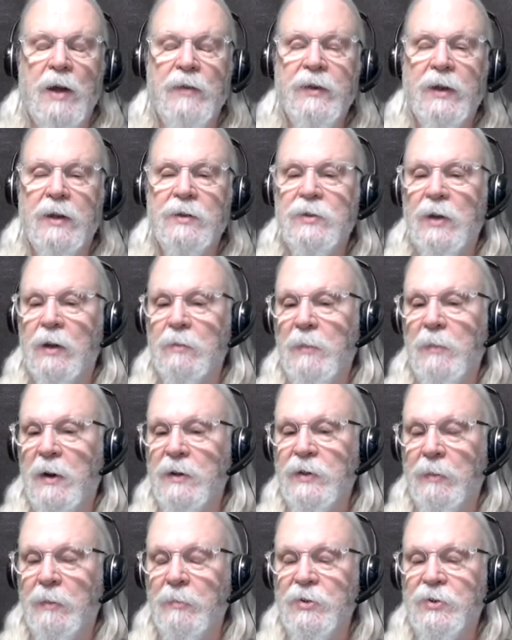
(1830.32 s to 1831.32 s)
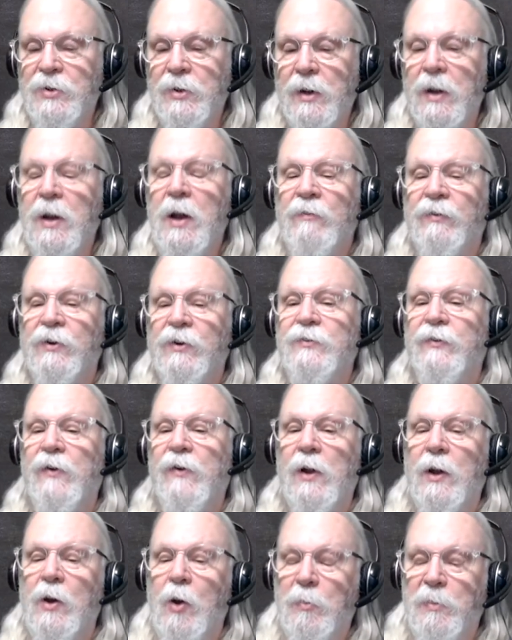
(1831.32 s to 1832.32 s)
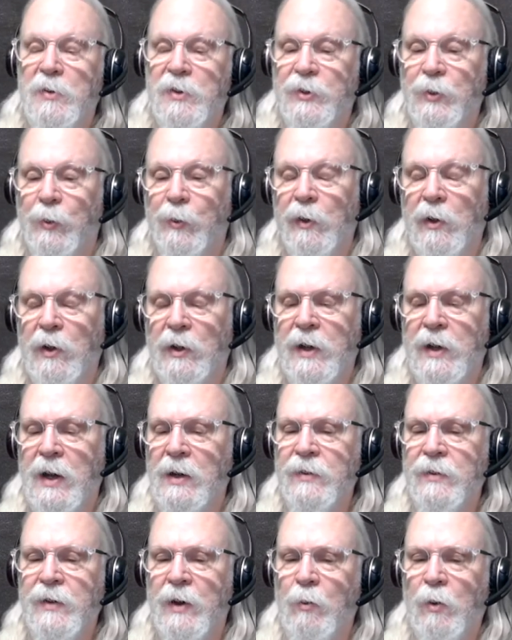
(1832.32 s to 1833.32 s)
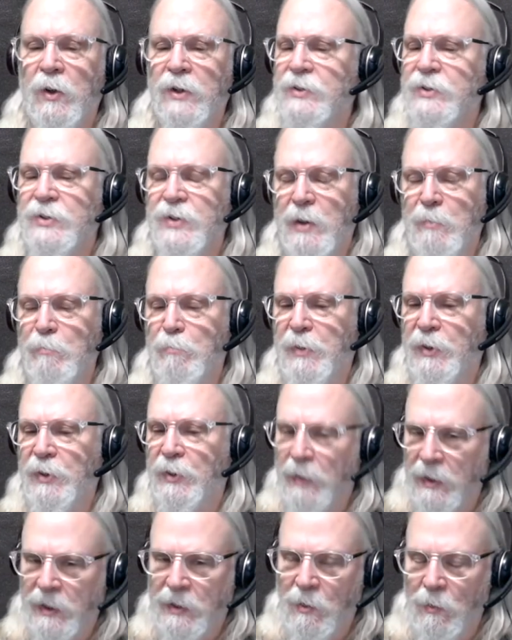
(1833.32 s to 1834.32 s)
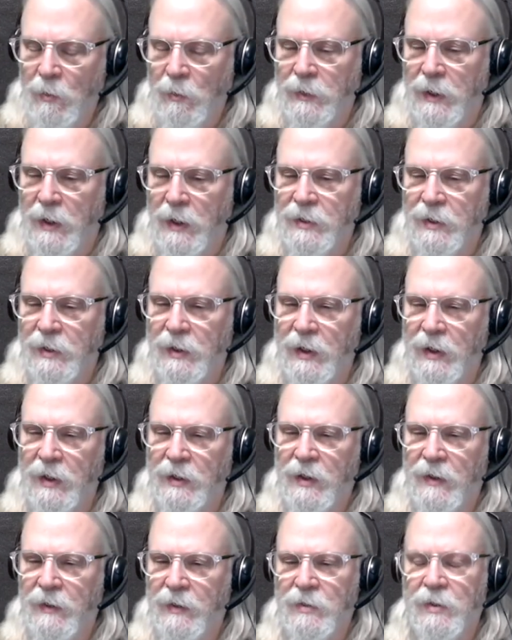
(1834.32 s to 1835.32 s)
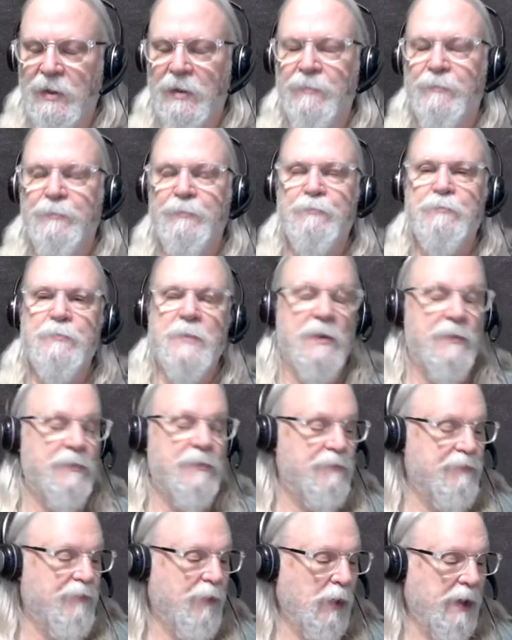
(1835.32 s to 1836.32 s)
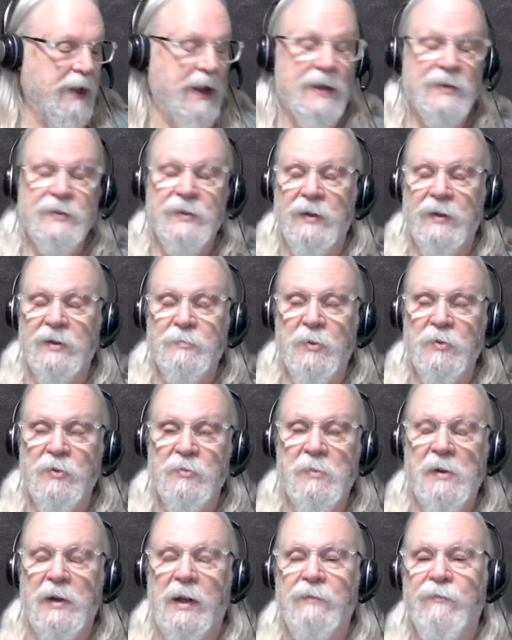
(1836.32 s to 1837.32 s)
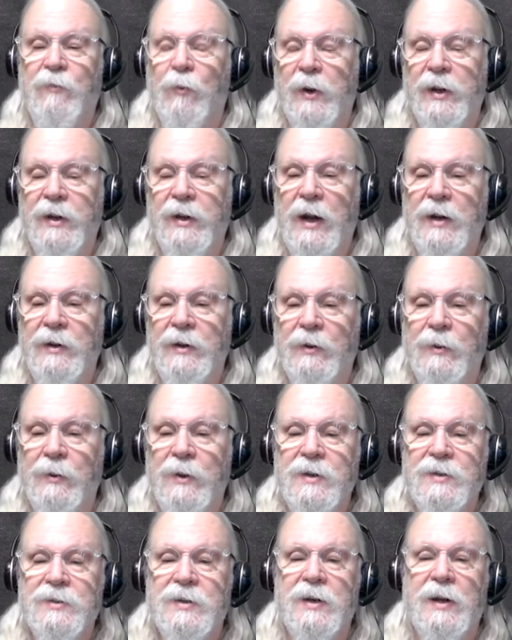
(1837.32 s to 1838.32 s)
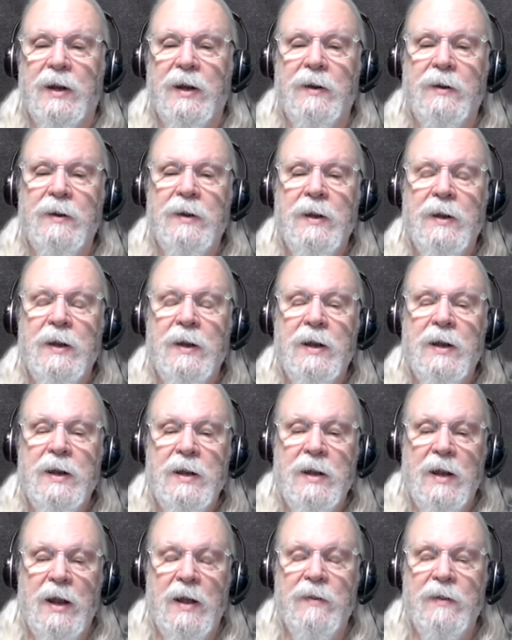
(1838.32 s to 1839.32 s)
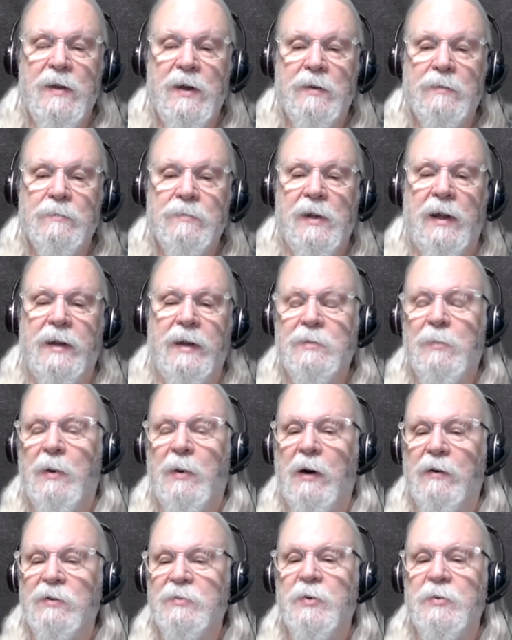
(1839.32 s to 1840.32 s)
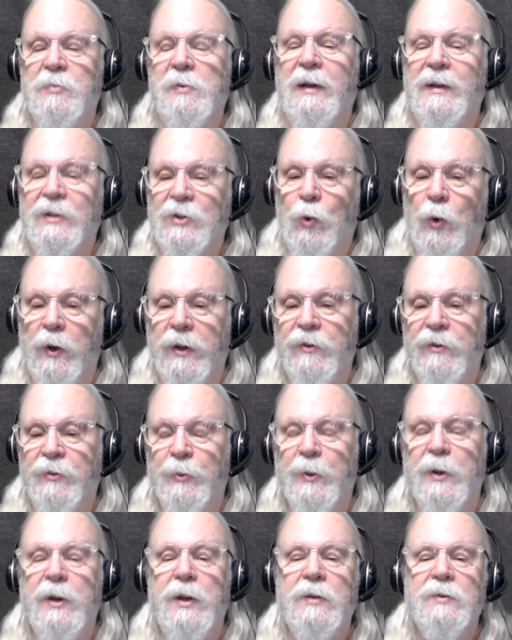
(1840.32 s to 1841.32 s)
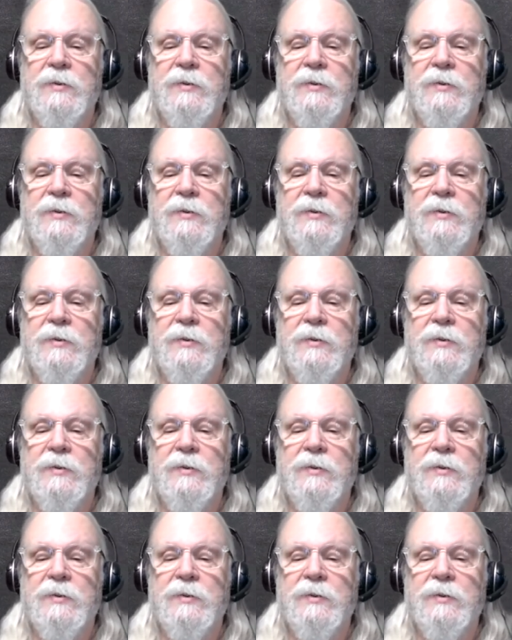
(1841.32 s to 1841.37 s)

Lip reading: I think I checked my temperature today. First of all, I opened the door to look out. I thought, well, it's not bitterly cold out today, and I think the forecast said it's supposed to be like 49 degrees today, and then like tomorrow it's supposed to be like 23.